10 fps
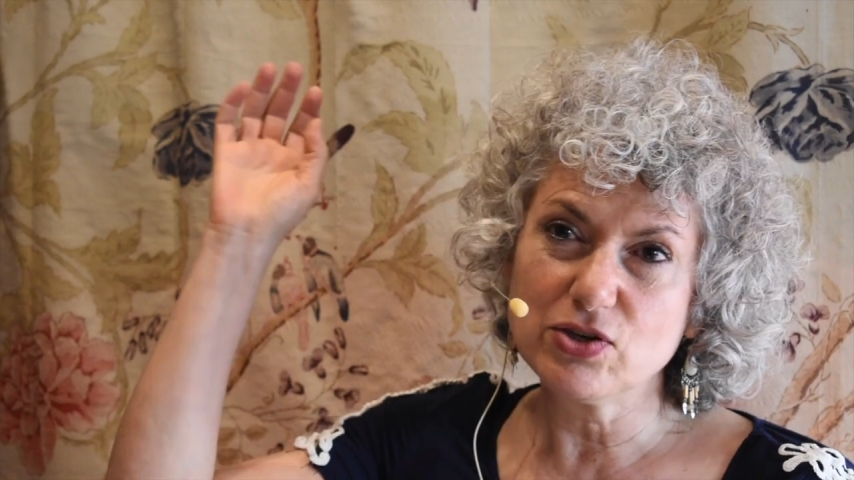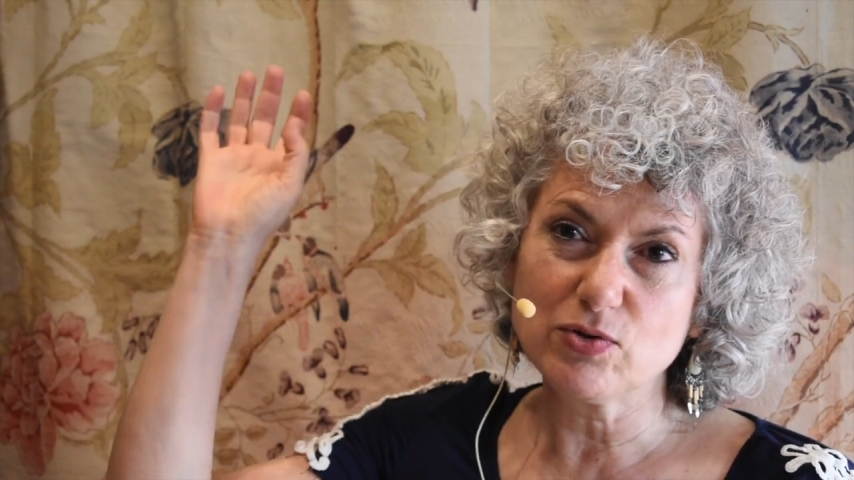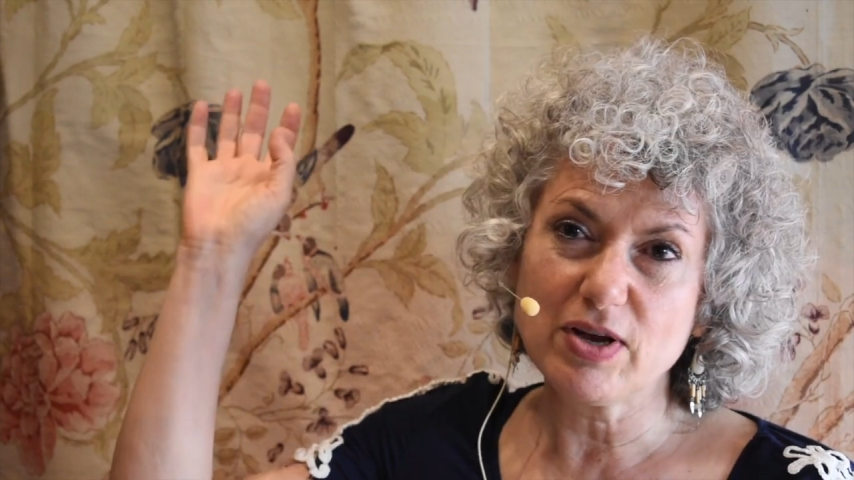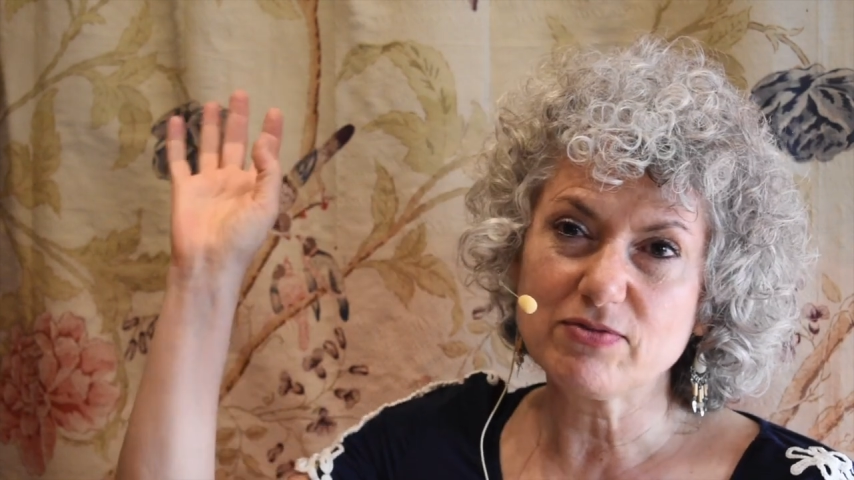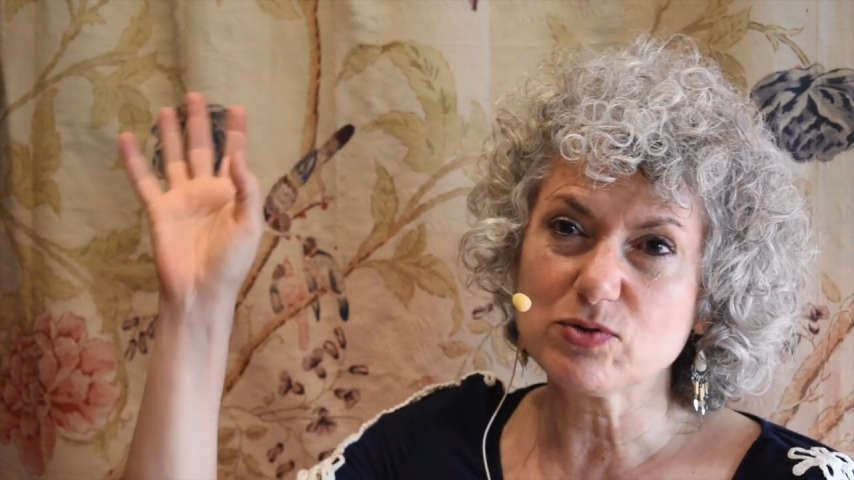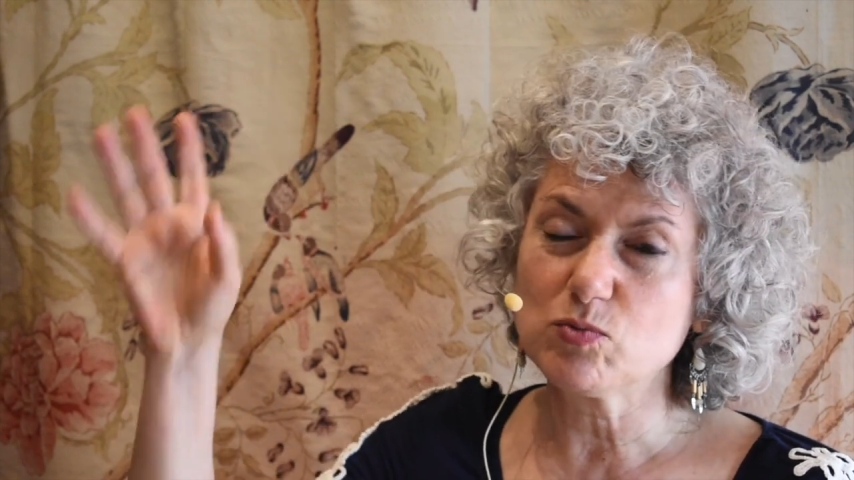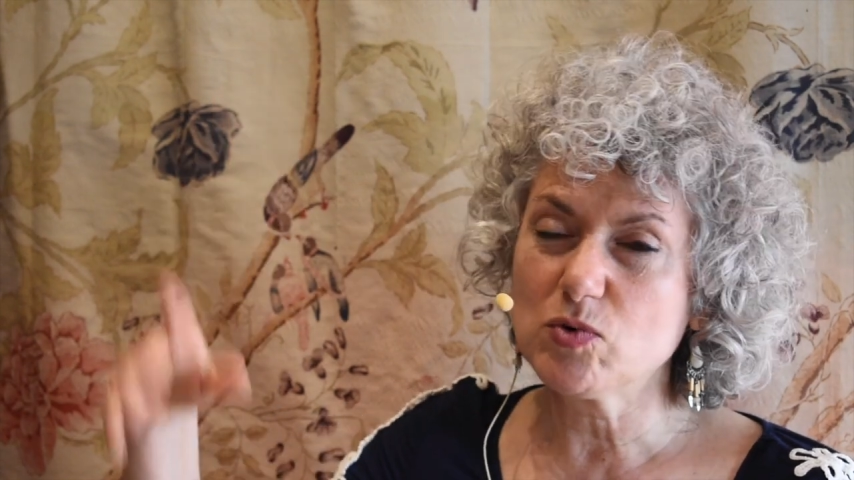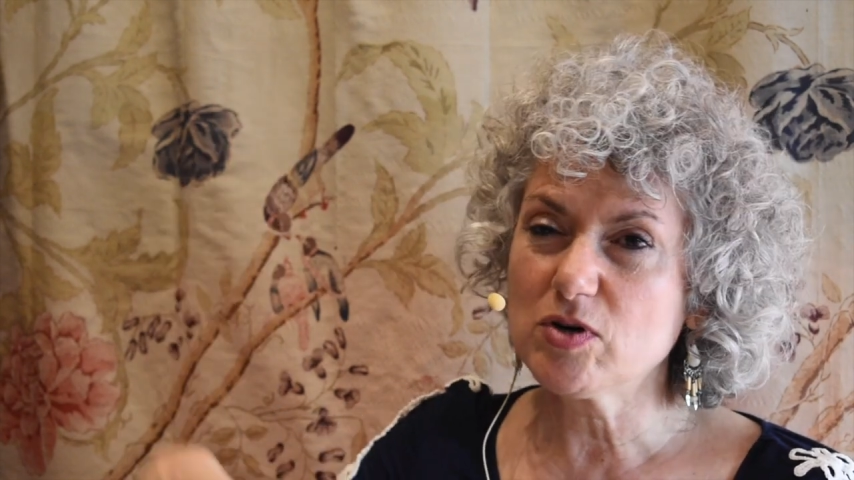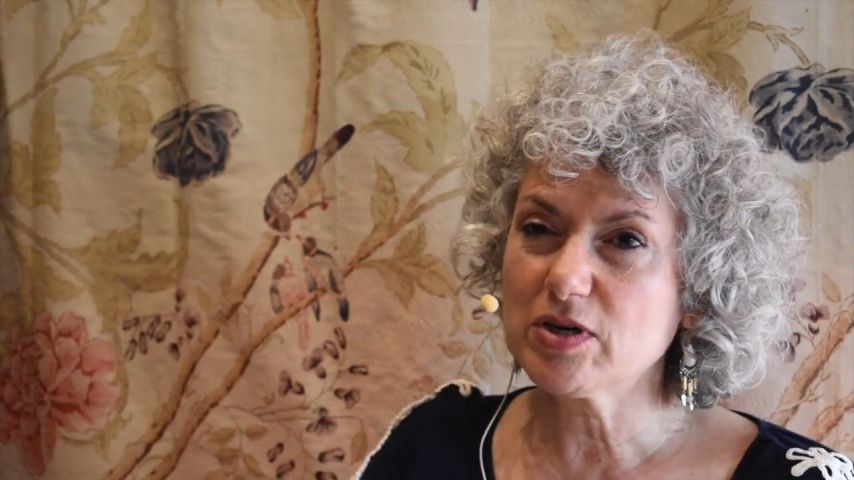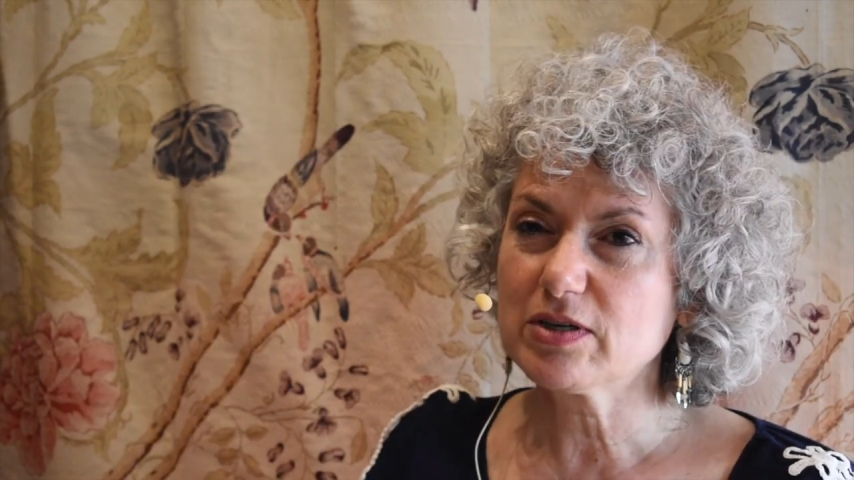you don't have
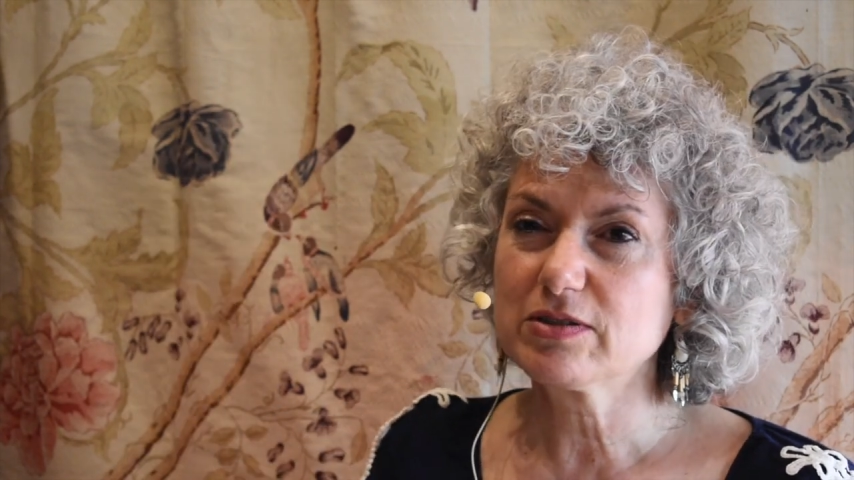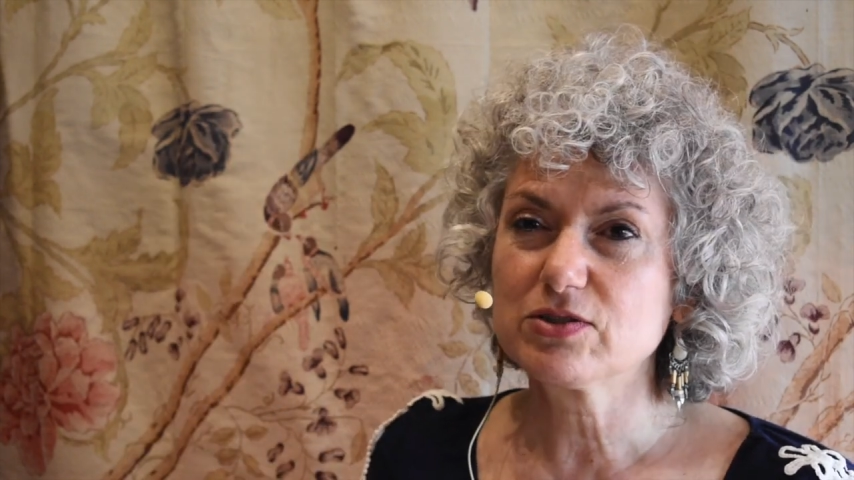to work,